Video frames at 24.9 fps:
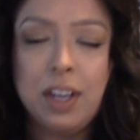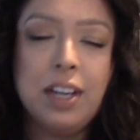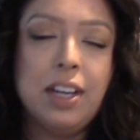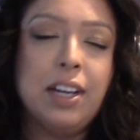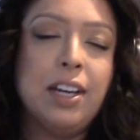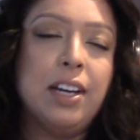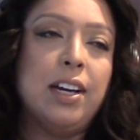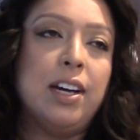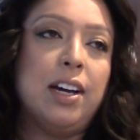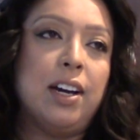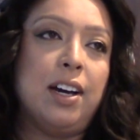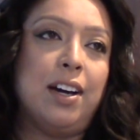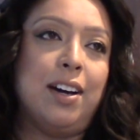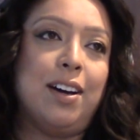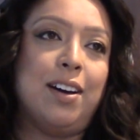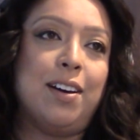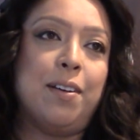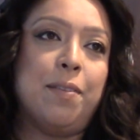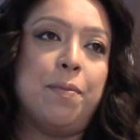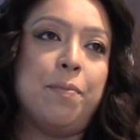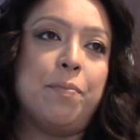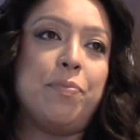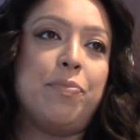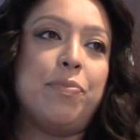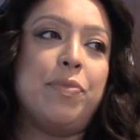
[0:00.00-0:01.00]

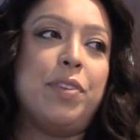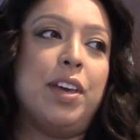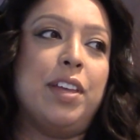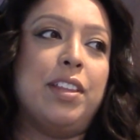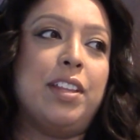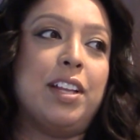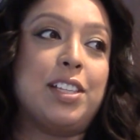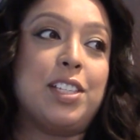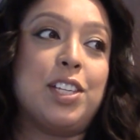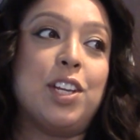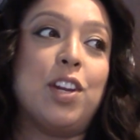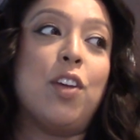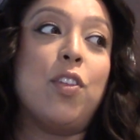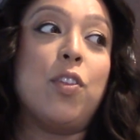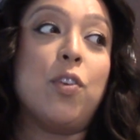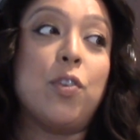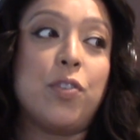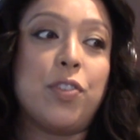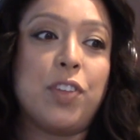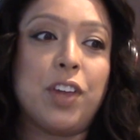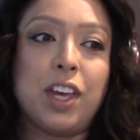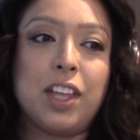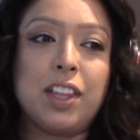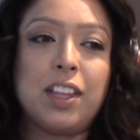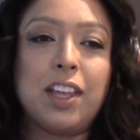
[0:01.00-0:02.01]
And that's another
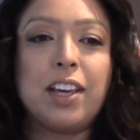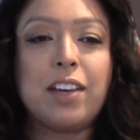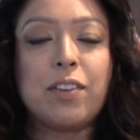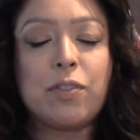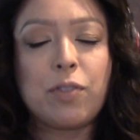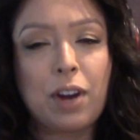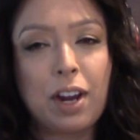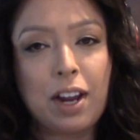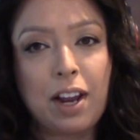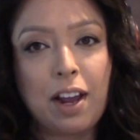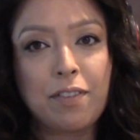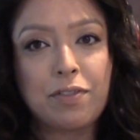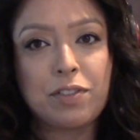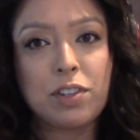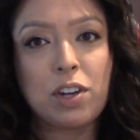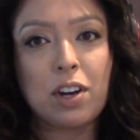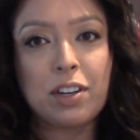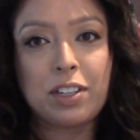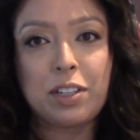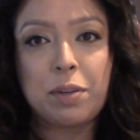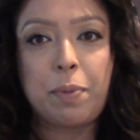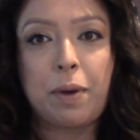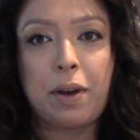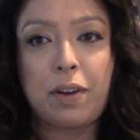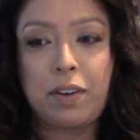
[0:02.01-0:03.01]
thing, like, right, I've talked
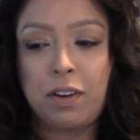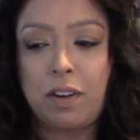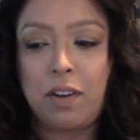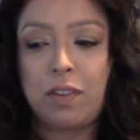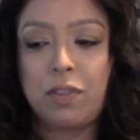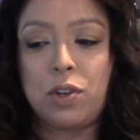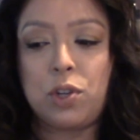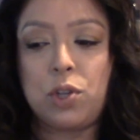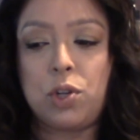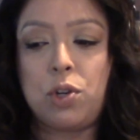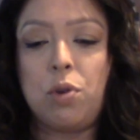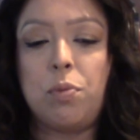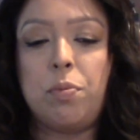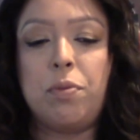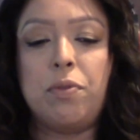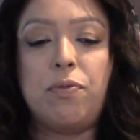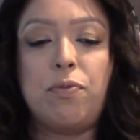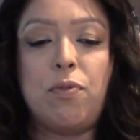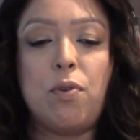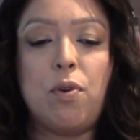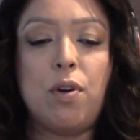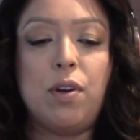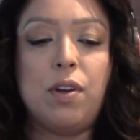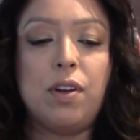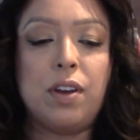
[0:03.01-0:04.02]
about it on the show
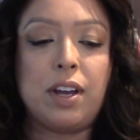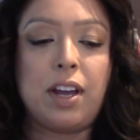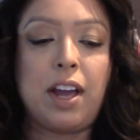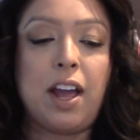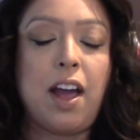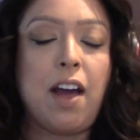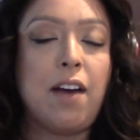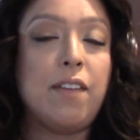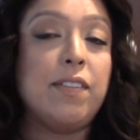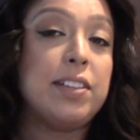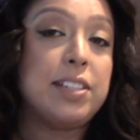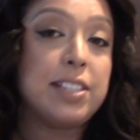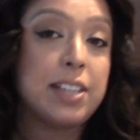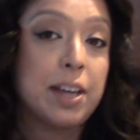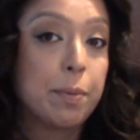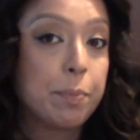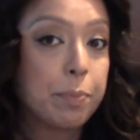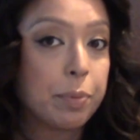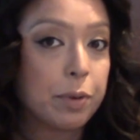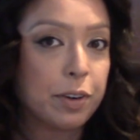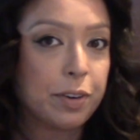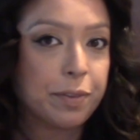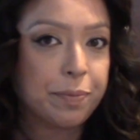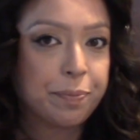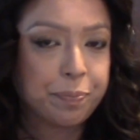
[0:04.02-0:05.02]
before. Like, I have a
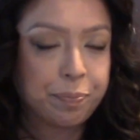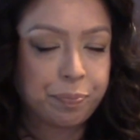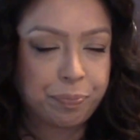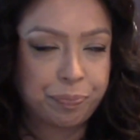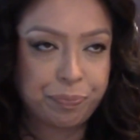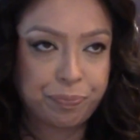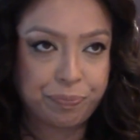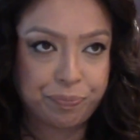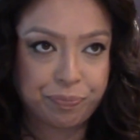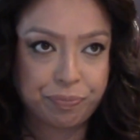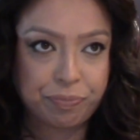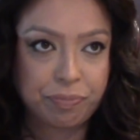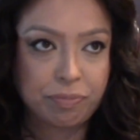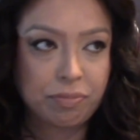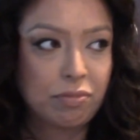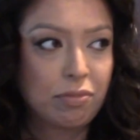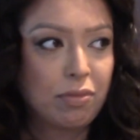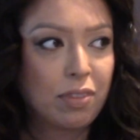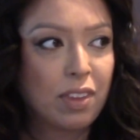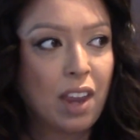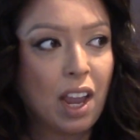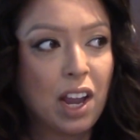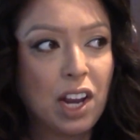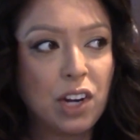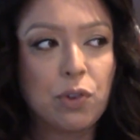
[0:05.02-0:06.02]
temper.
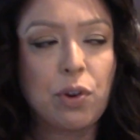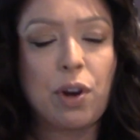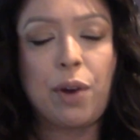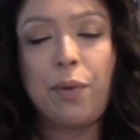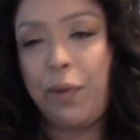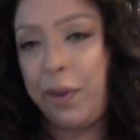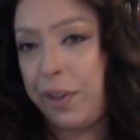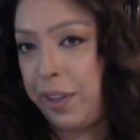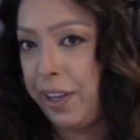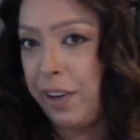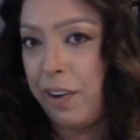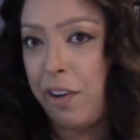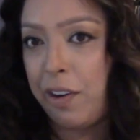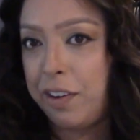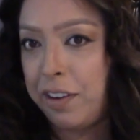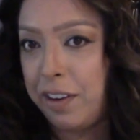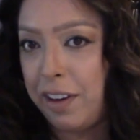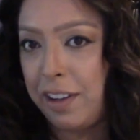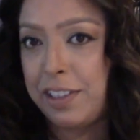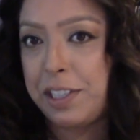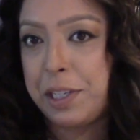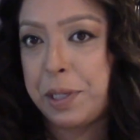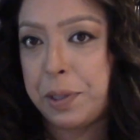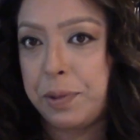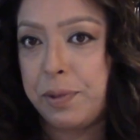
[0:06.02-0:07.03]
I try really hard not
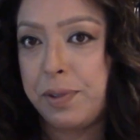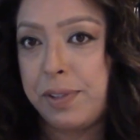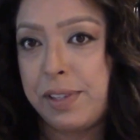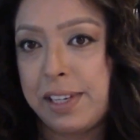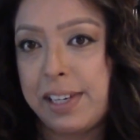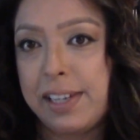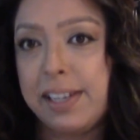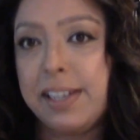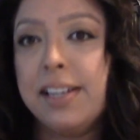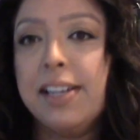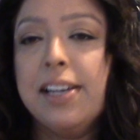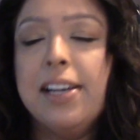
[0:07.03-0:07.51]
to lose it.